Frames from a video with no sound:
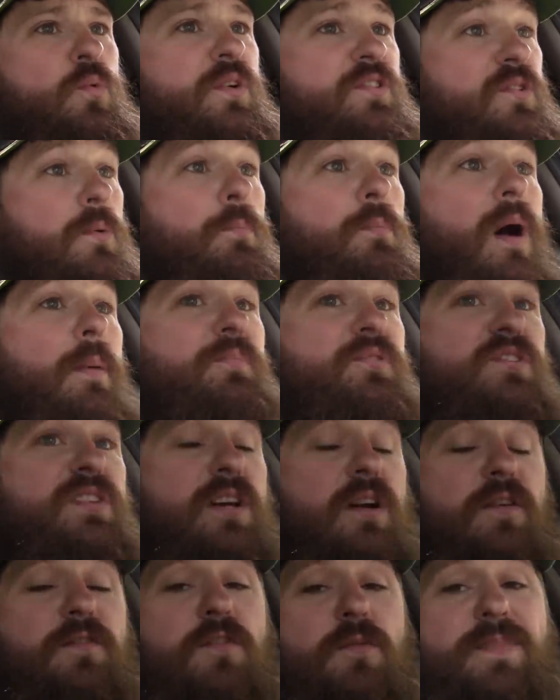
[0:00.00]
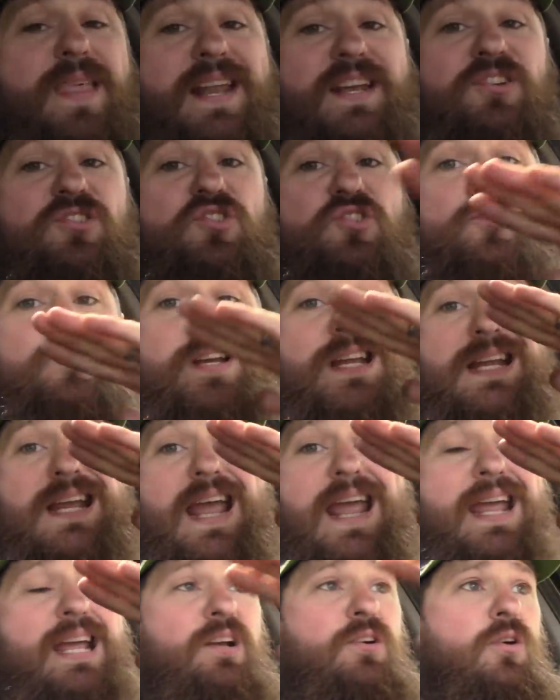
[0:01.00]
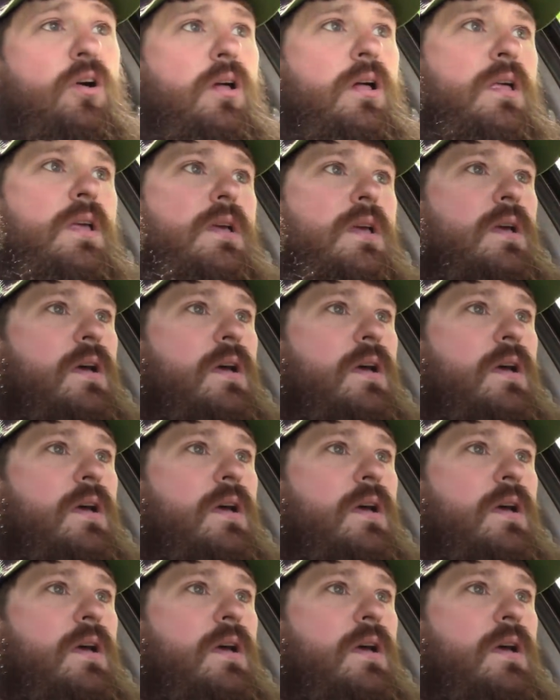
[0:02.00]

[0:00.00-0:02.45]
with some bump steer from that extreme angle